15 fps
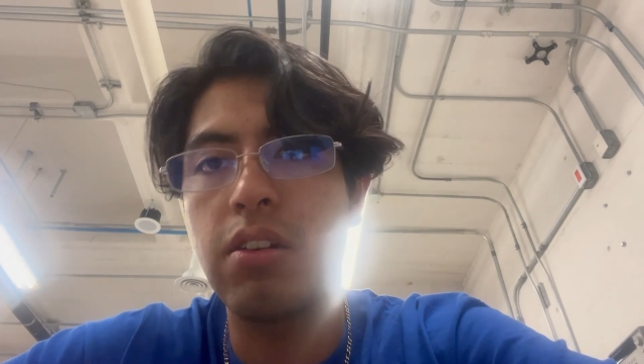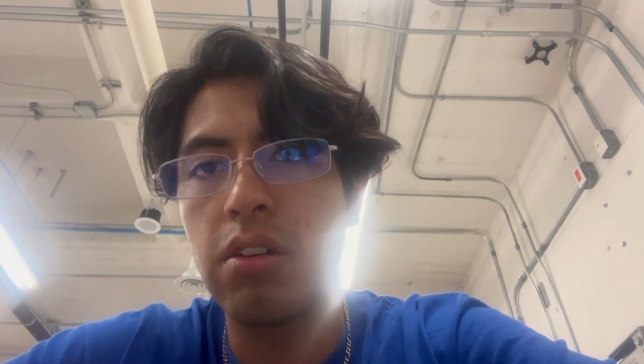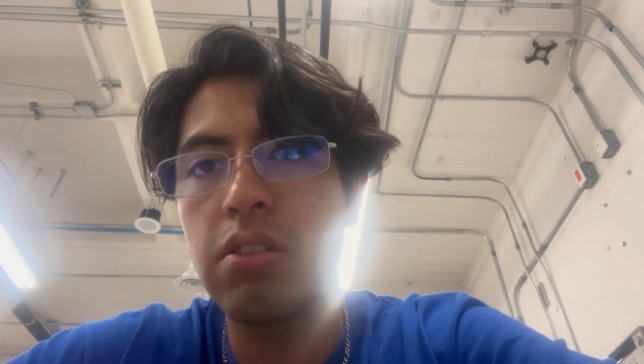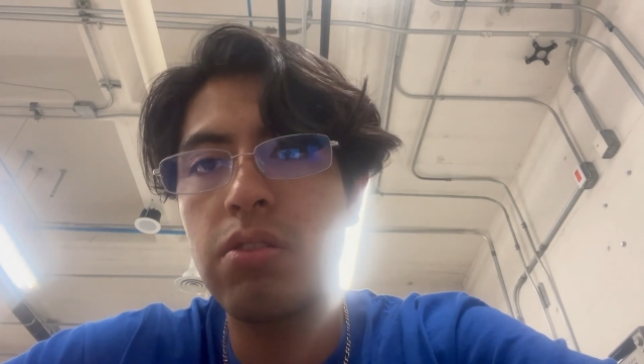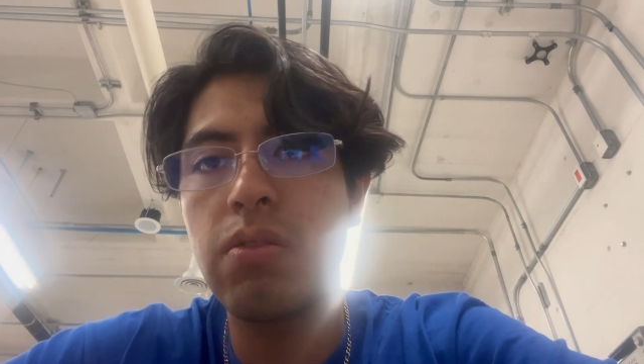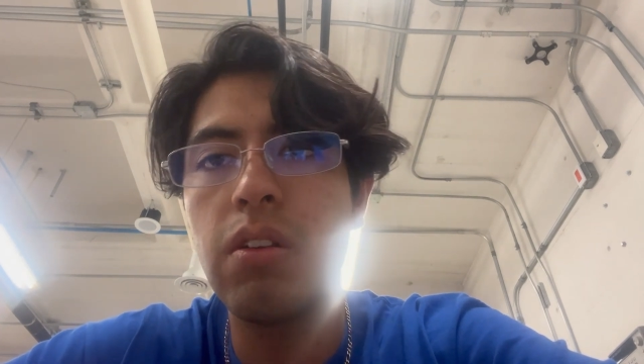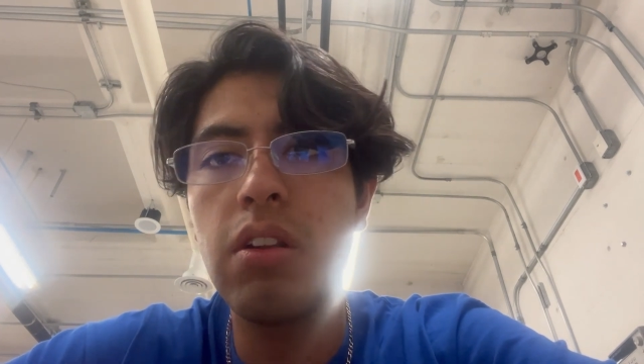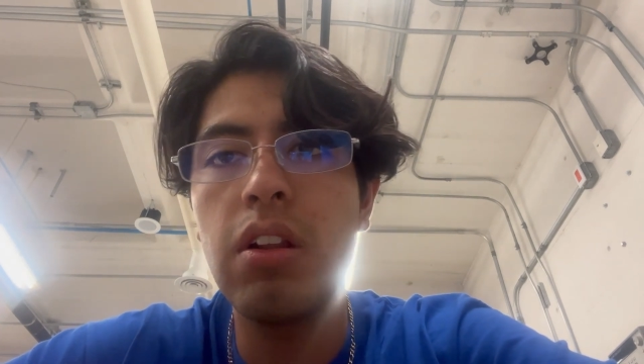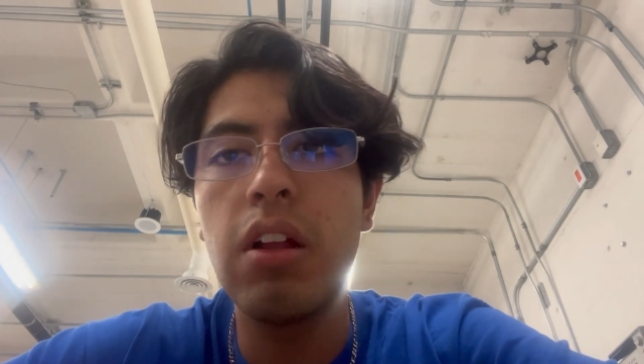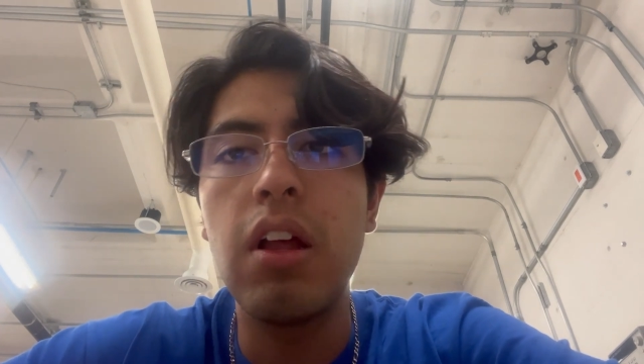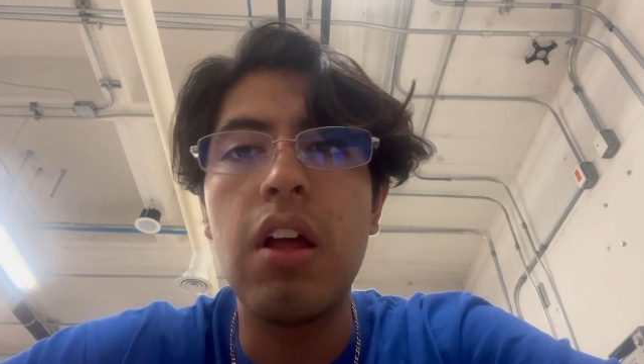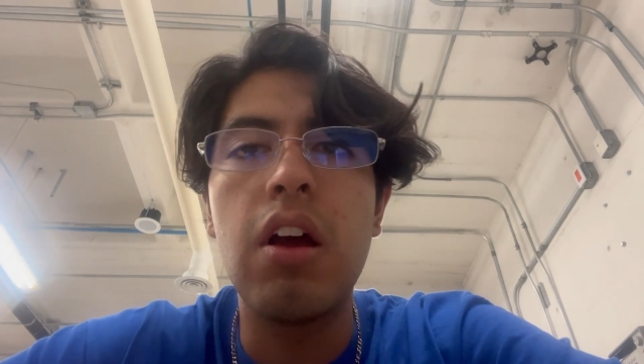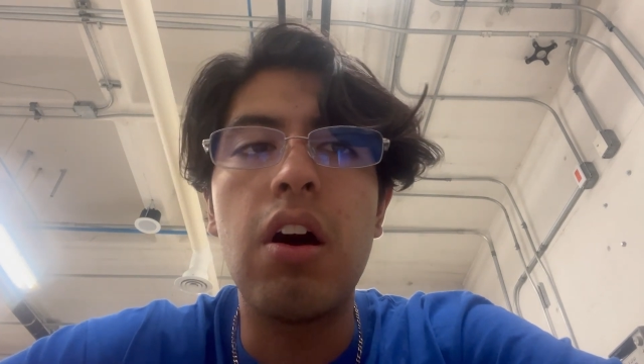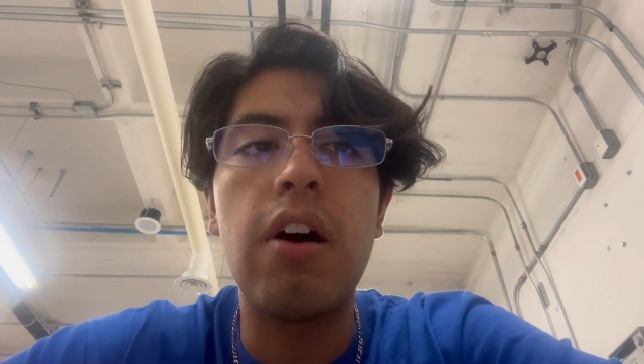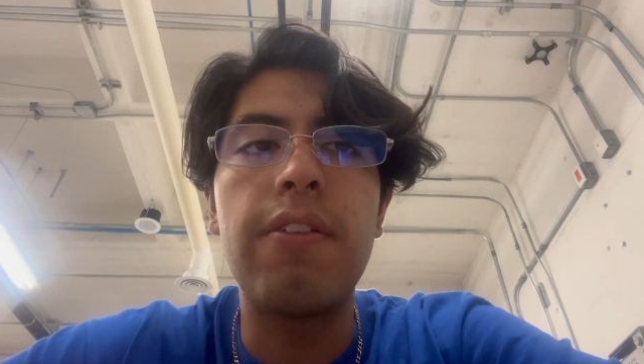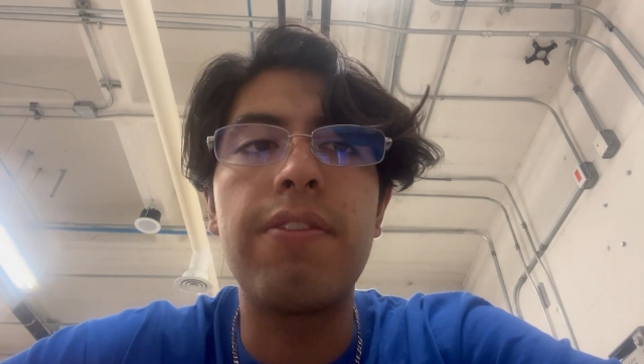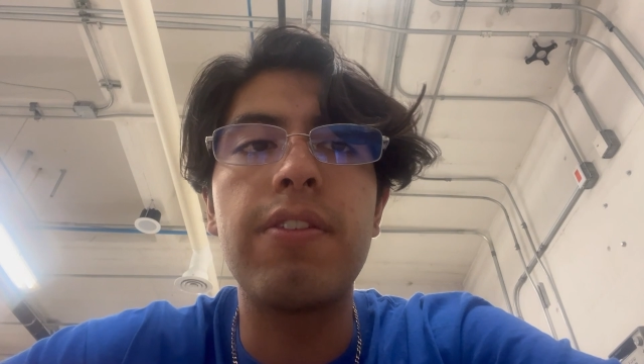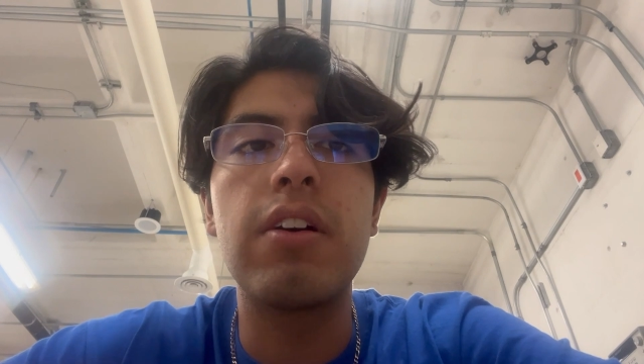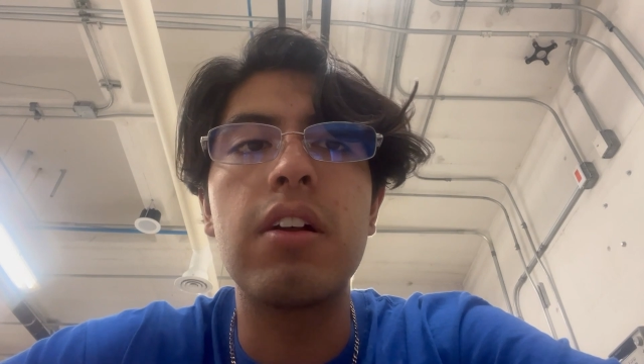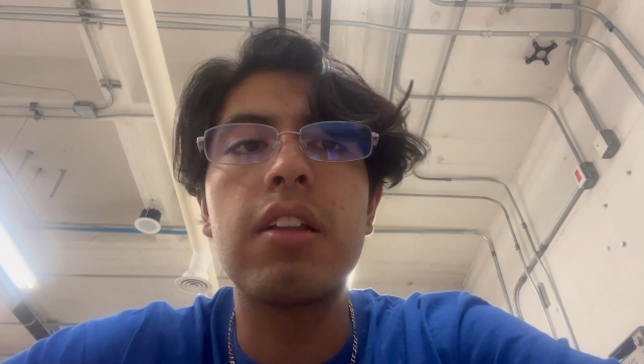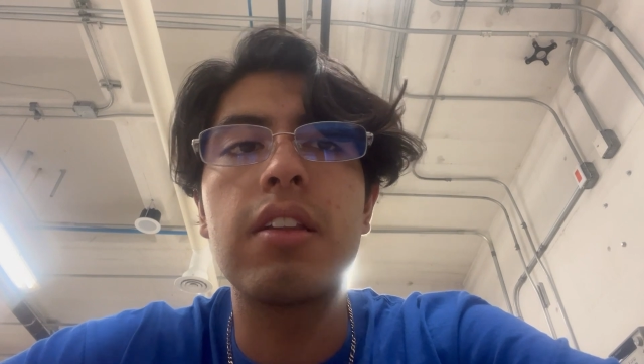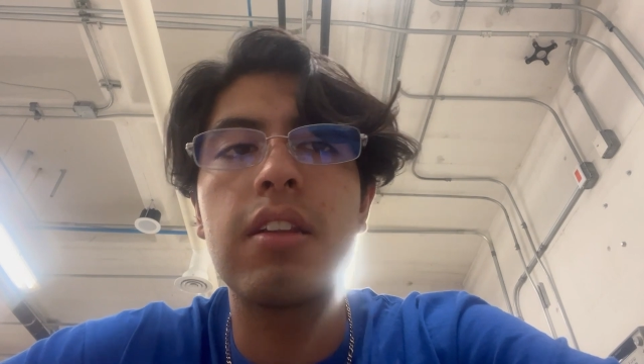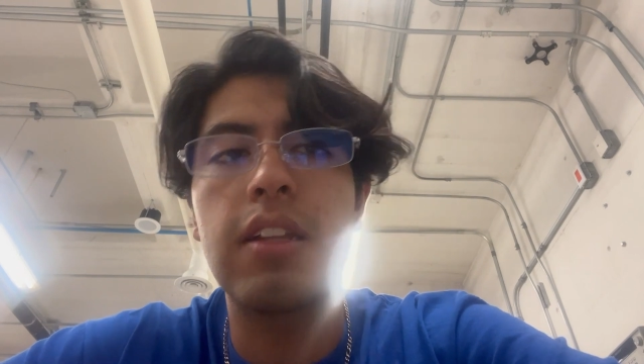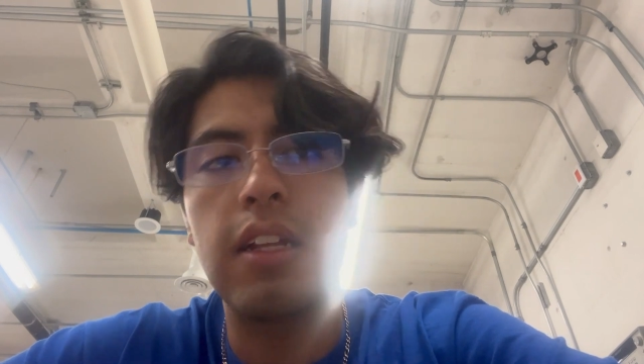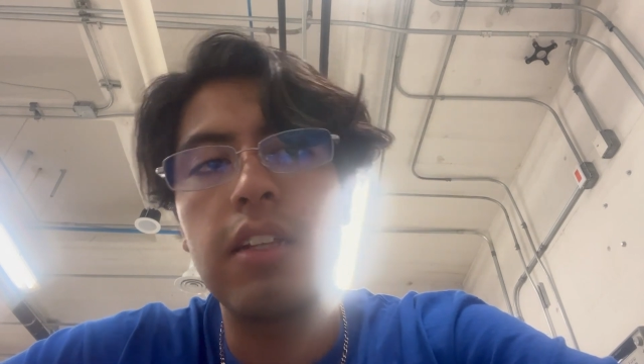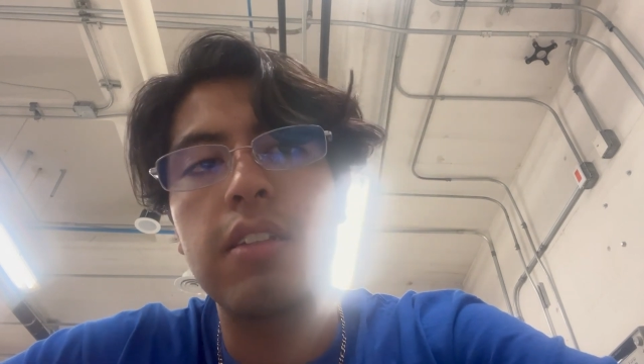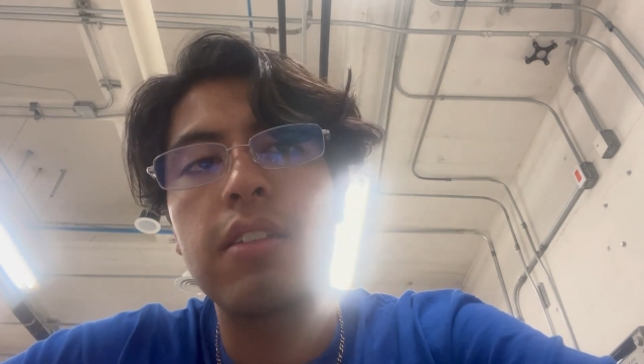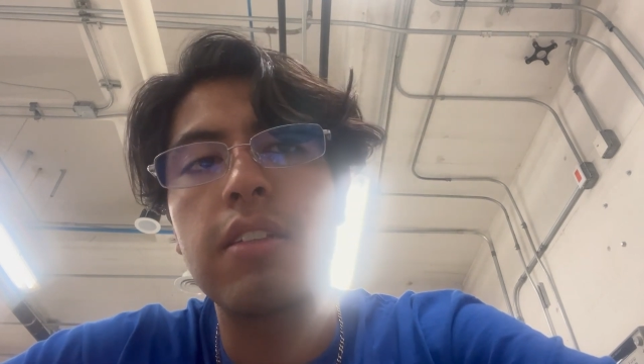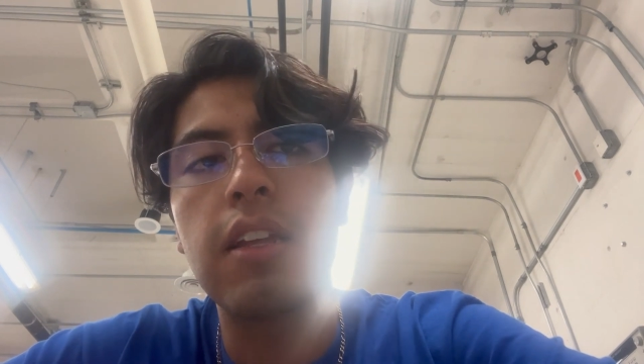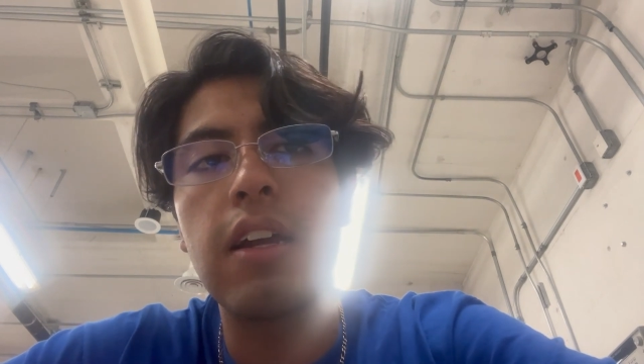control of this